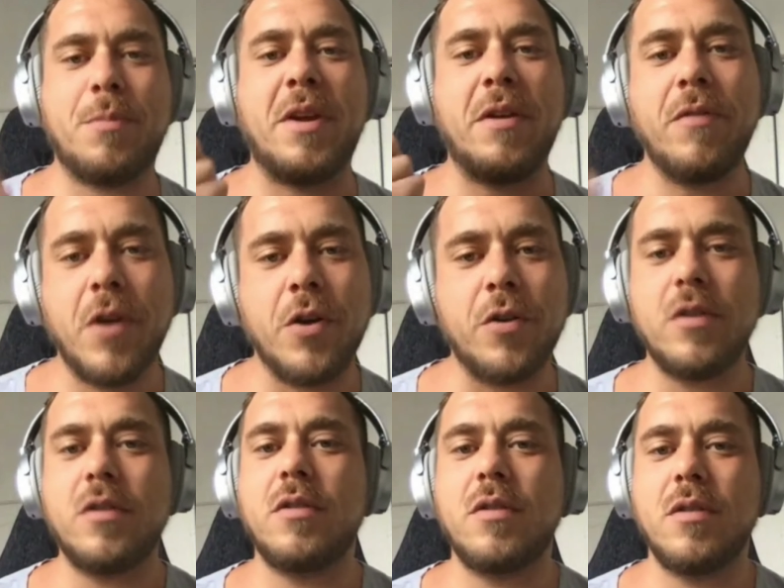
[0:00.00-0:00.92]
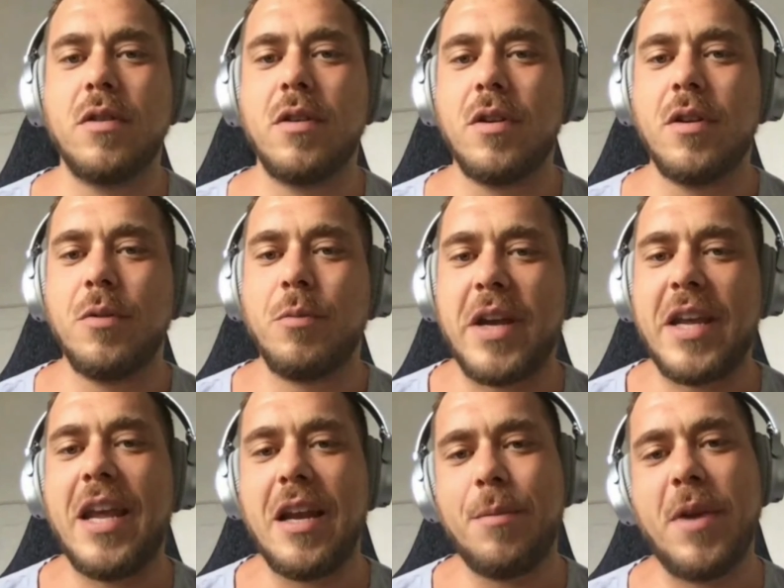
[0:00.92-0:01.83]
my phone? Why
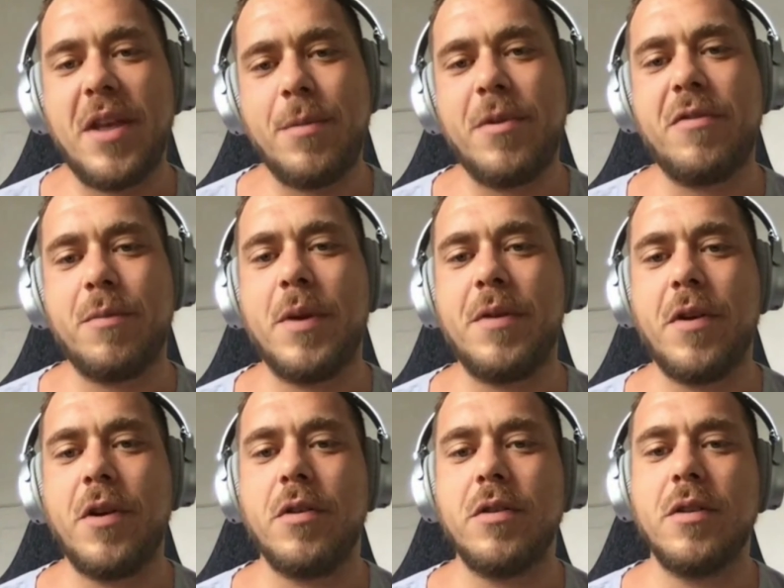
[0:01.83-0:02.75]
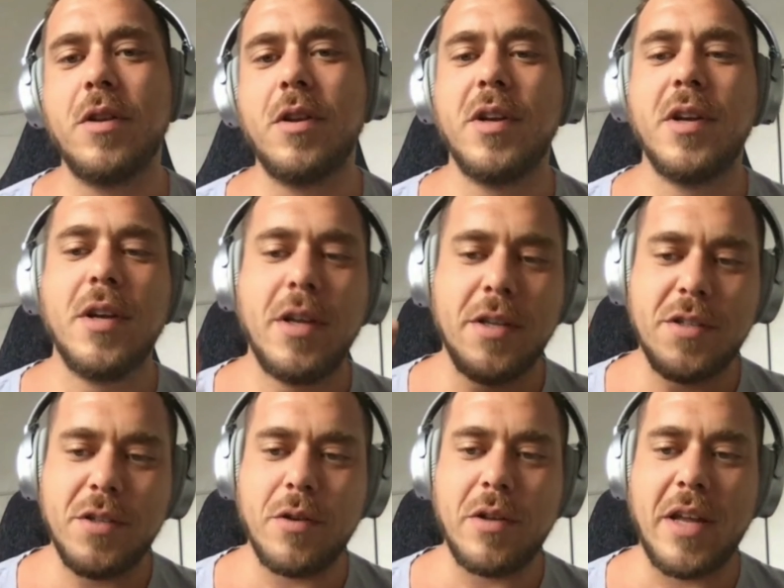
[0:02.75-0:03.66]
can't I pay the bill from my phone? And
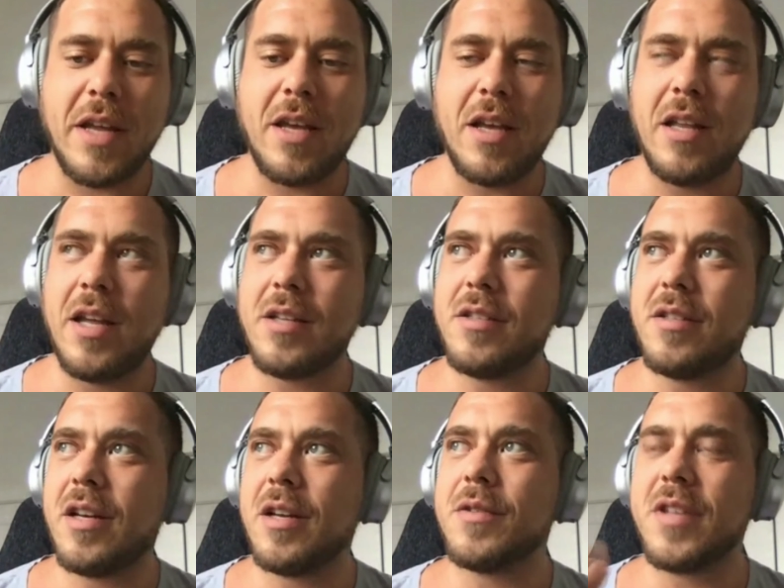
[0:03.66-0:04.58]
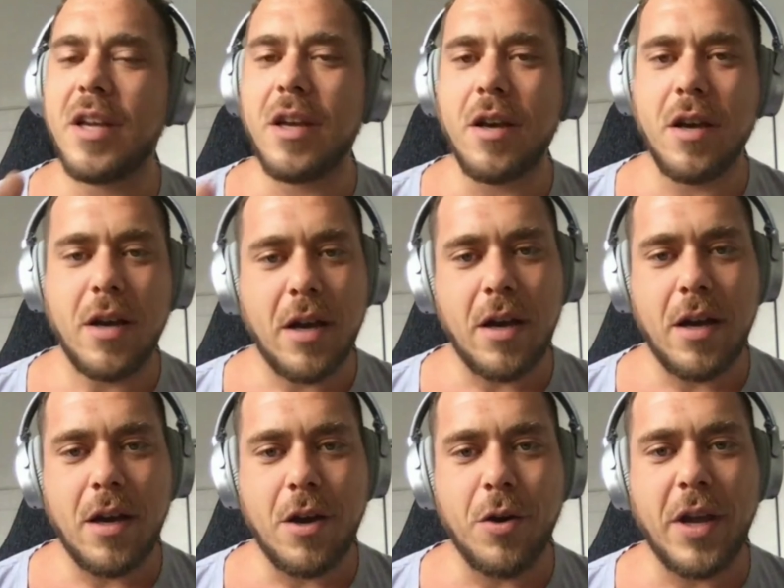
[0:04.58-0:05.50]
so like clicked, and I was like,
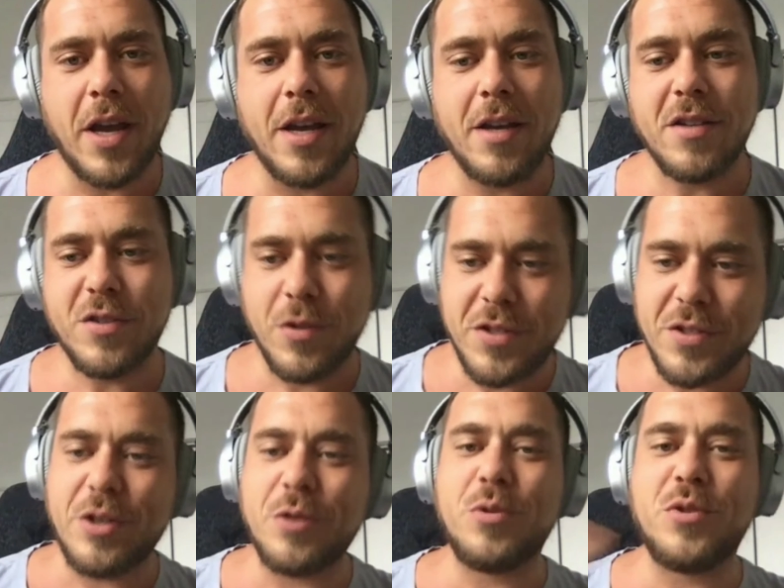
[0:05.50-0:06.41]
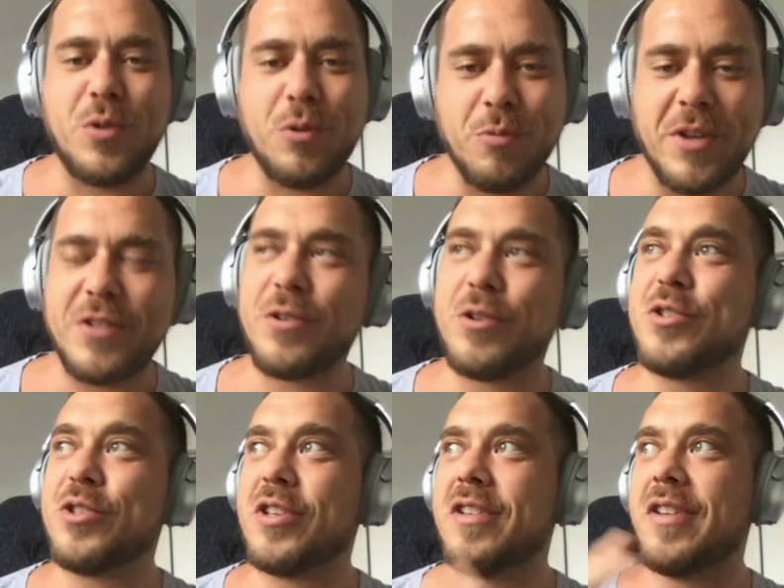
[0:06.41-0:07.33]
okay. So I started doing
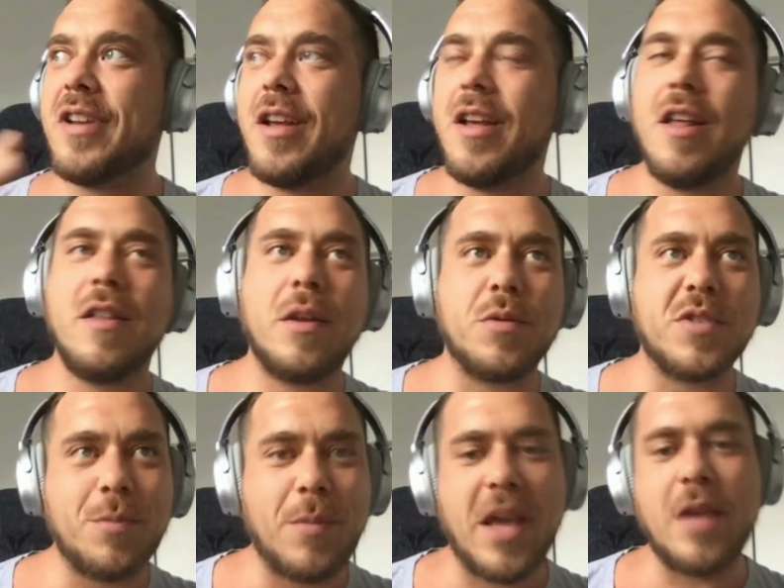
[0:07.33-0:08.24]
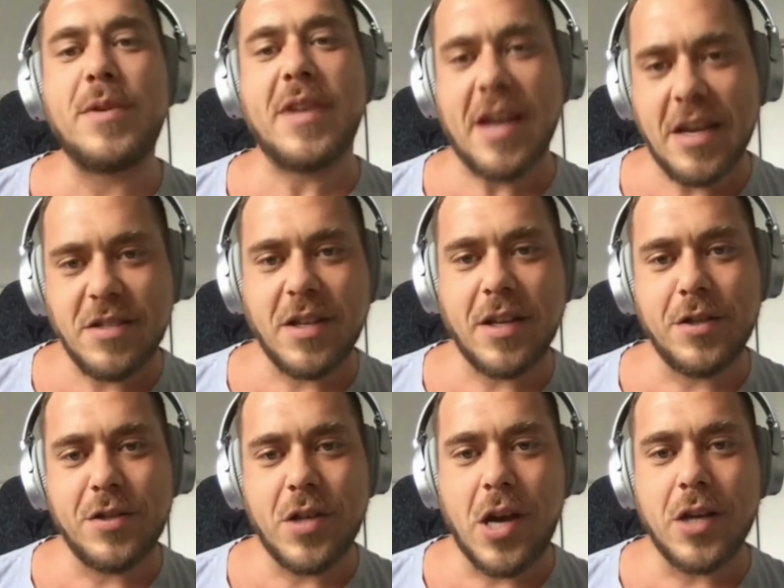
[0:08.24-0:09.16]
research, and there were some APIs I
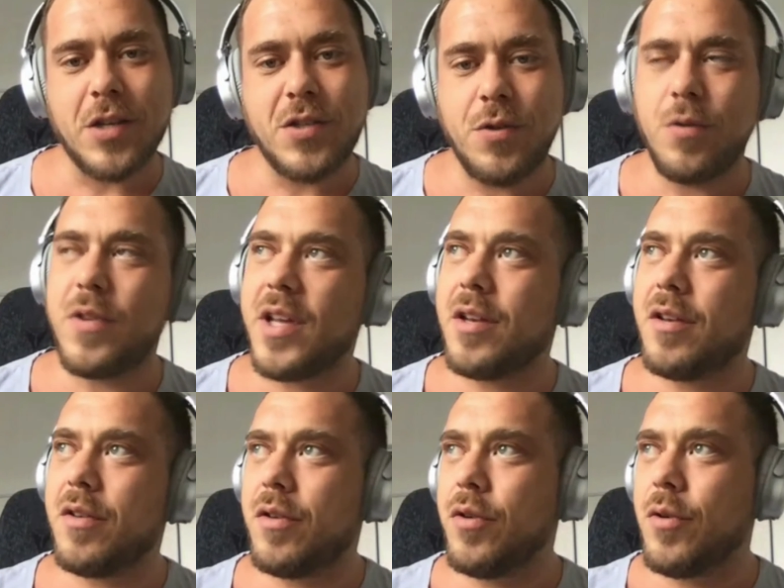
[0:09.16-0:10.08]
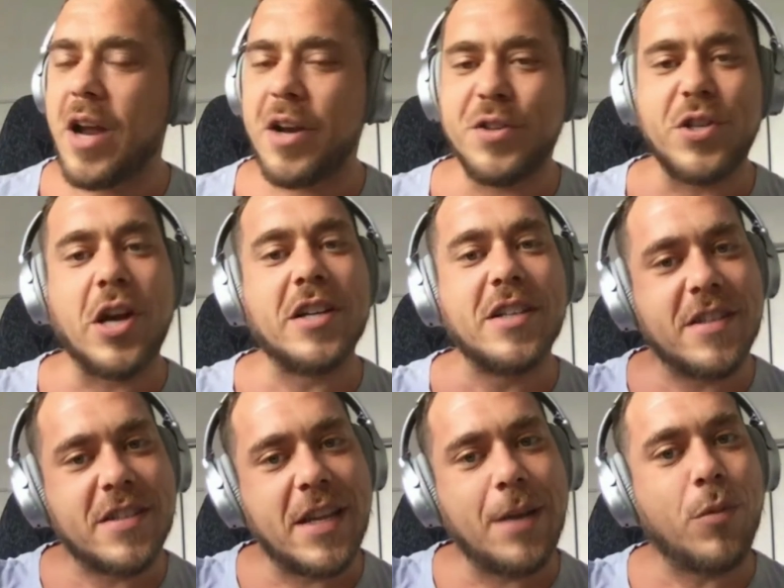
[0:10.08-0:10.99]
could talk to that knew how to talk to
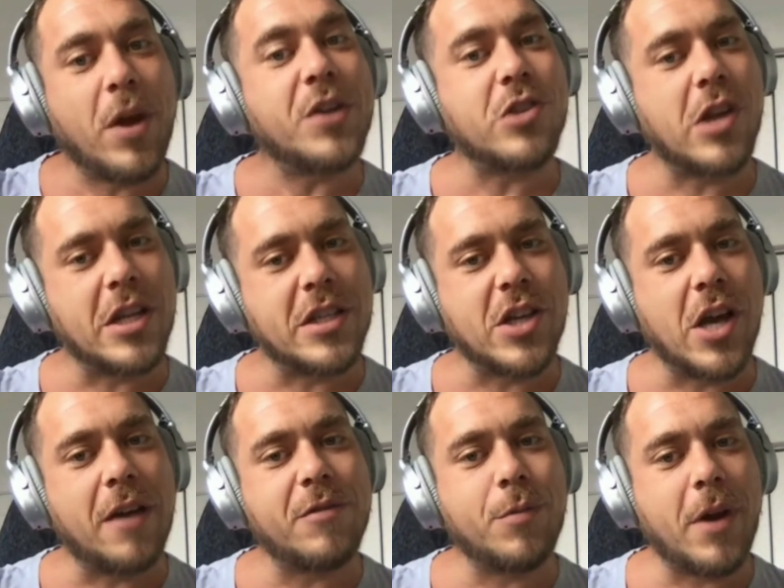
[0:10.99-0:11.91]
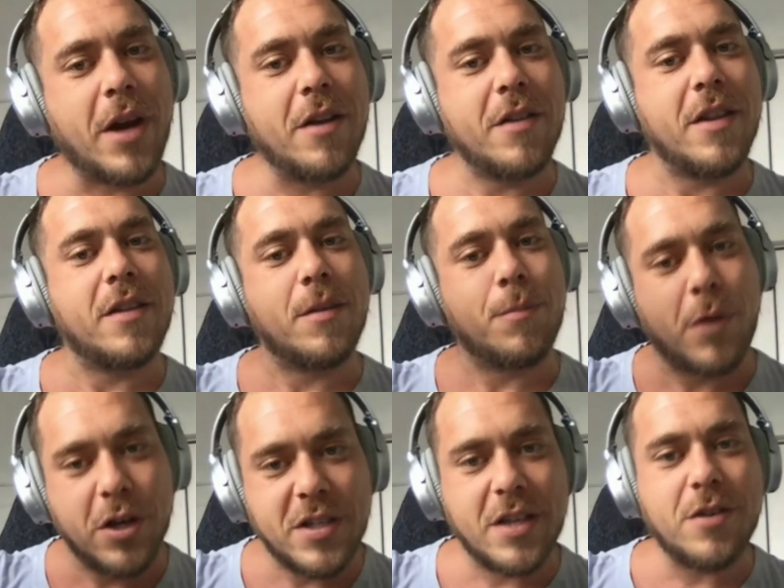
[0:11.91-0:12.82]
the same restaurant software that the
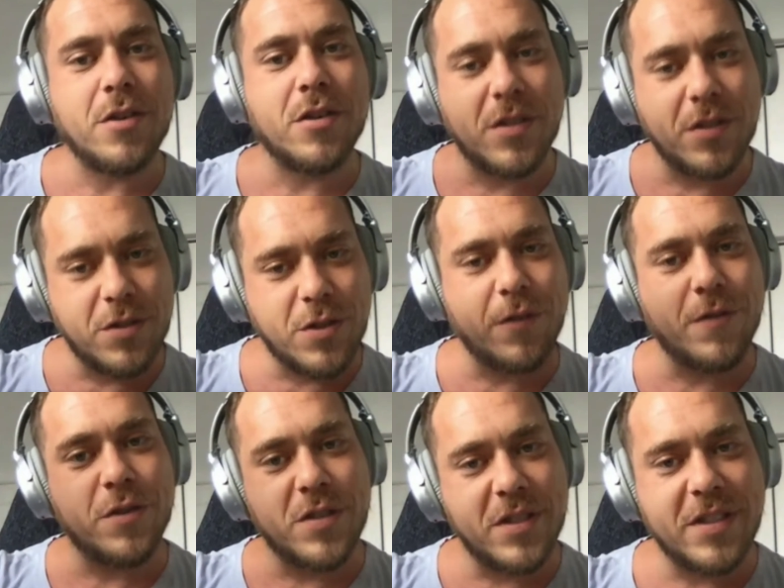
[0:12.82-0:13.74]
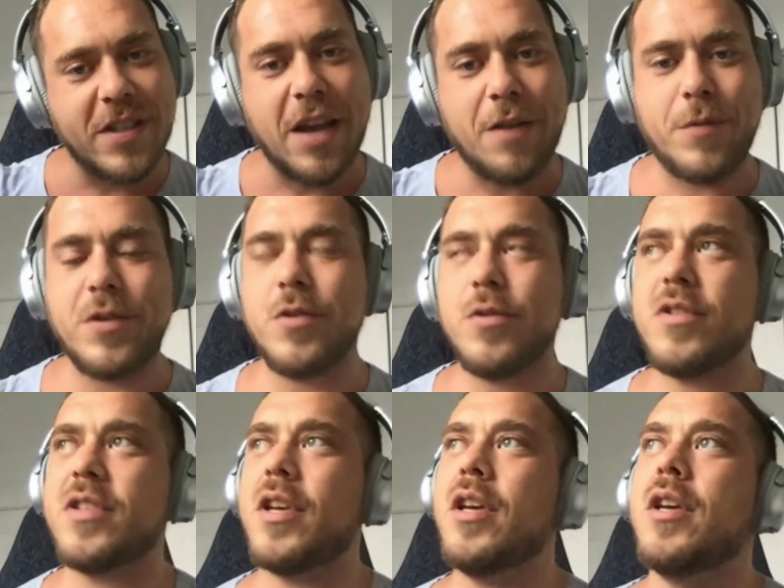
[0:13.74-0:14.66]
bartenders and servers and staff would
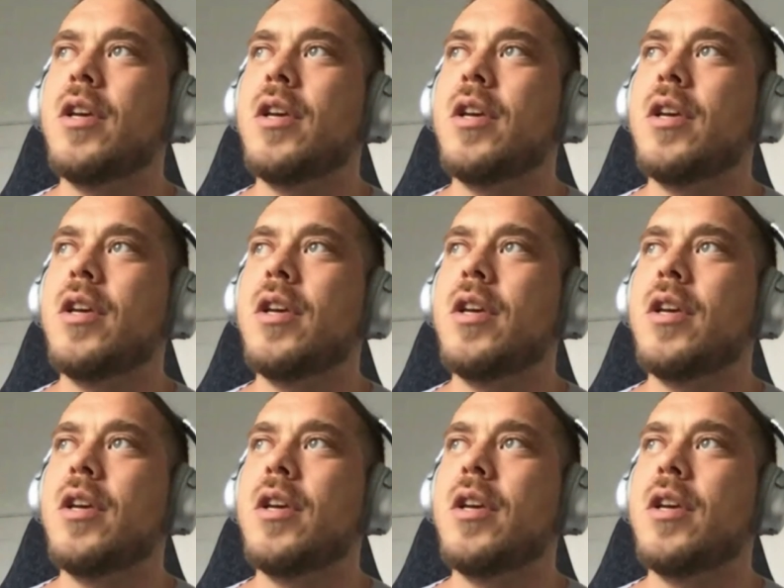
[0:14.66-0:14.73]
use.